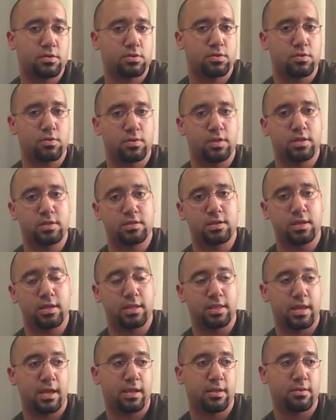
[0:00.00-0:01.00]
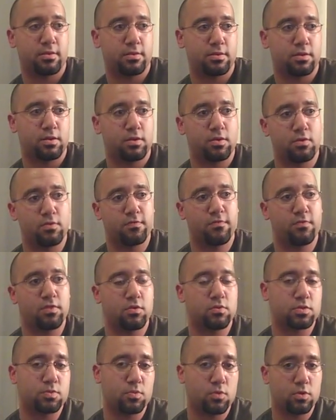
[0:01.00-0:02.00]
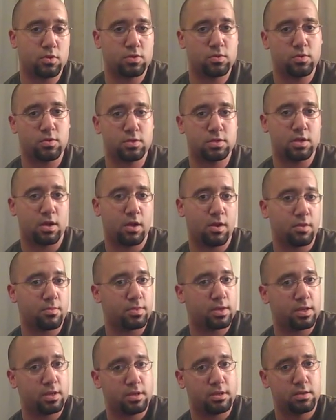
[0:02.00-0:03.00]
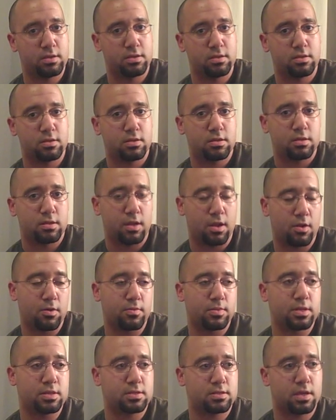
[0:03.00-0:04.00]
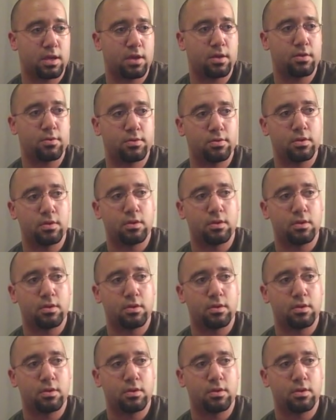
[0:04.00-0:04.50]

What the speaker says: So that floats more towards the R&B style.